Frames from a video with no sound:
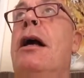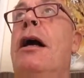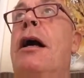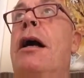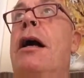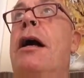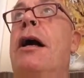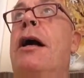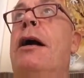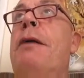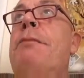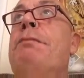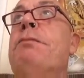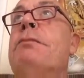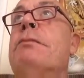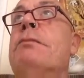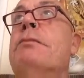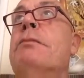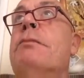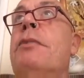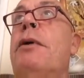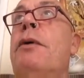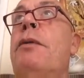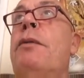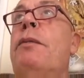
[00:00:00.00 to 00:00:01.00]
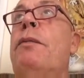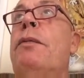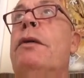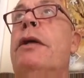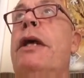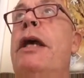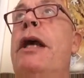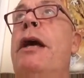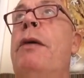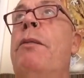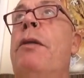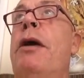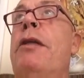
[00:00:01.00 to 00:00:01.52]
But
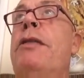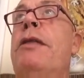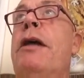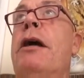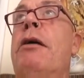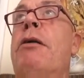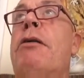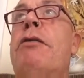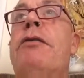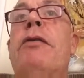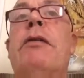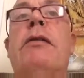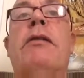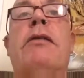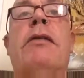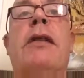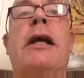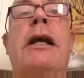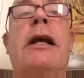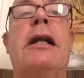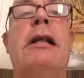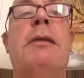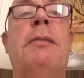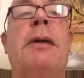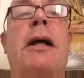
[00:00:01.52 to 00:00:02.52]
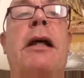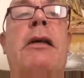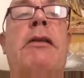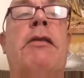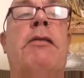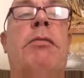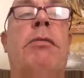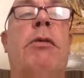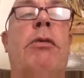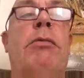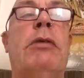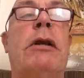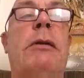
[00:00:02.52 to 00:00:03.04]
yeah, one thing I was thinking about
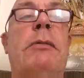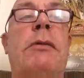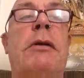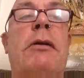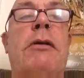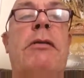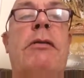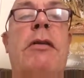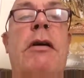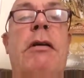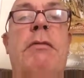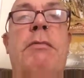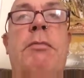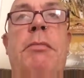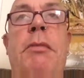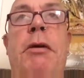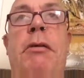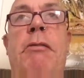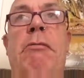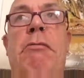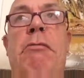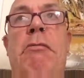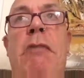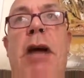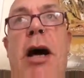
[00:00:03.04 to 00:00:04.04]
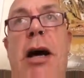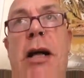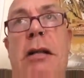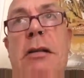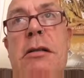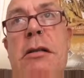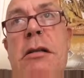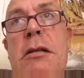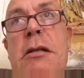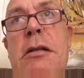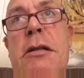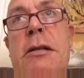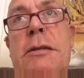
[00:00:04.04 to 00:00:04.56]
this morning when I was out for my
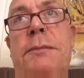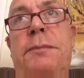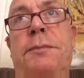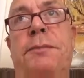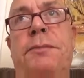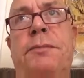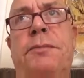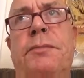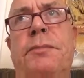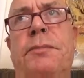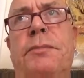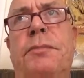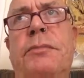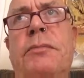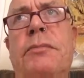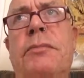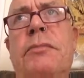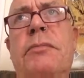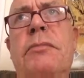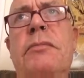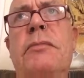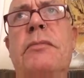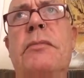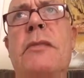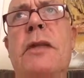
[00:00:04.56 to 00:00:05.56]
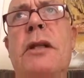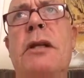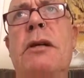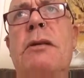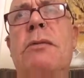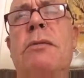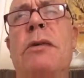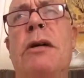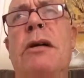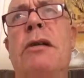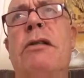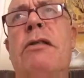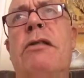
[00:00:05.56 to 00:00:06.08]
run
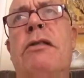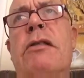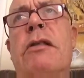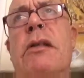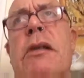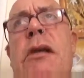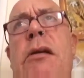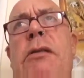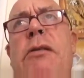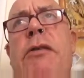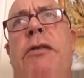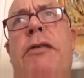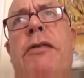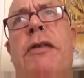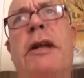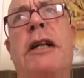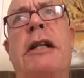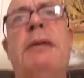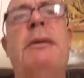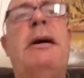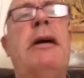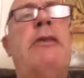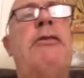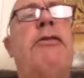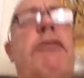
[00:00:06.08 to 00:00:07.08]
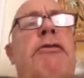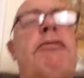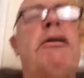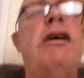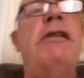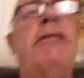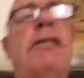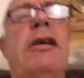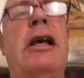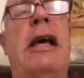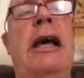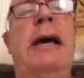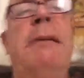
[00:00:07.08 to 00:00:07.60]
was I was thinking about
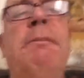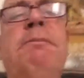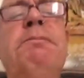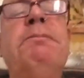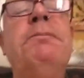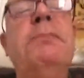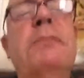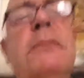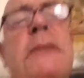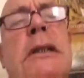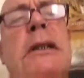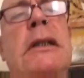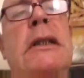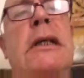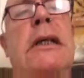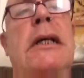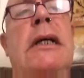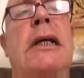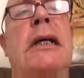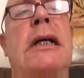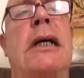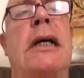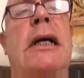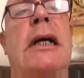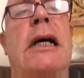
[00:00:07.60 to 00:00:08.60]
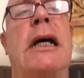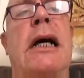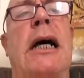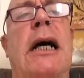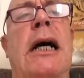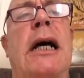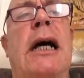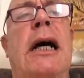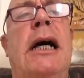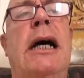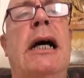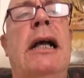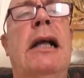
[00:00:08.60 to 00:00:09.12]
stress again,
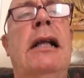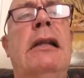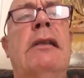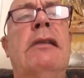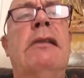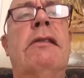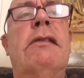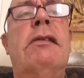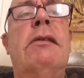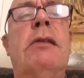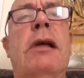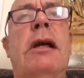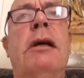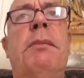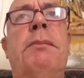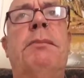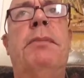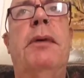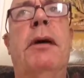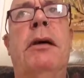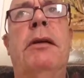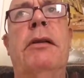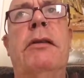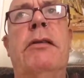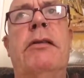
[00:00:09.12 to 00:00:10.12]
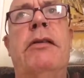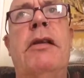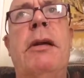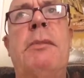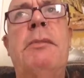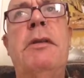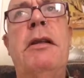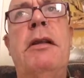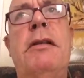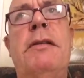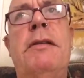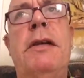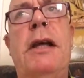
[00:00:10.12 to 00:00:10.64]
and but some
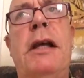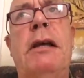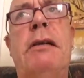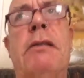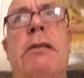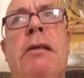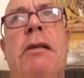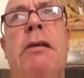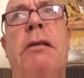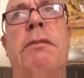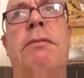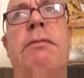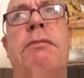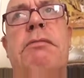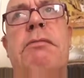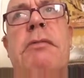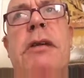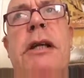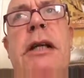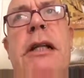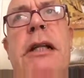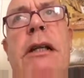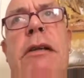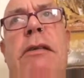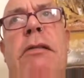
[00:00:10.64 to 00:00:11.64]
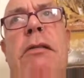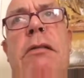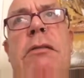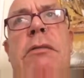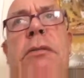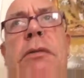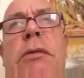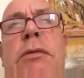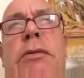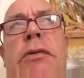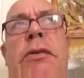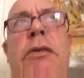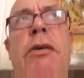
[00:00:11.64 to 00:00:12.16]
of the things that have really
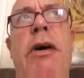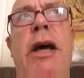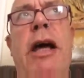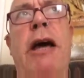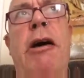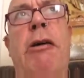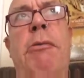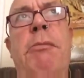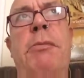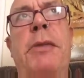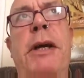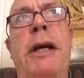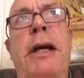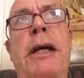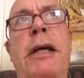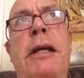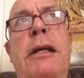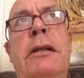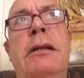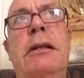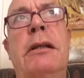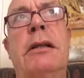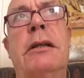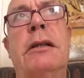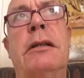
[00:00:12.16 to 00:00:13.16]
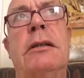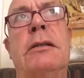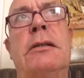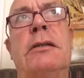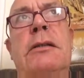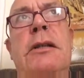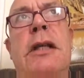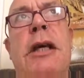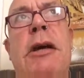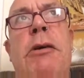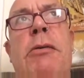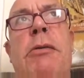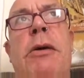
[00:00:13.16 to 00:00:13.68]
sort of helped me
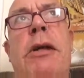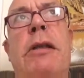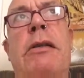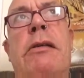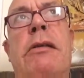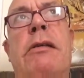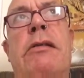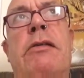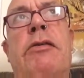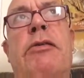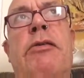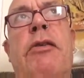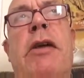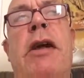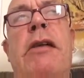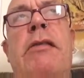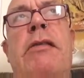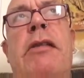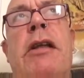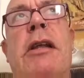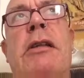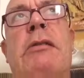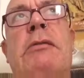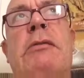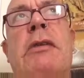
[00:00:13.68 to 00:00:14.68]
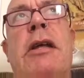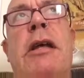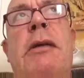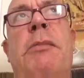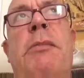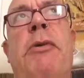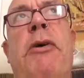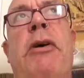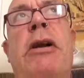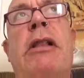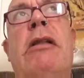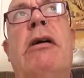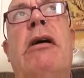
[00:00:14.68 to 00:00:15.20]
deal with stress in
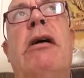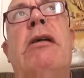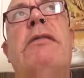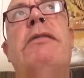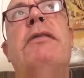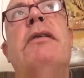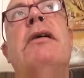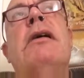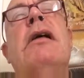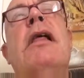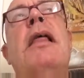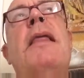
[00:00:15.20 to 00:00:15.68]
my life.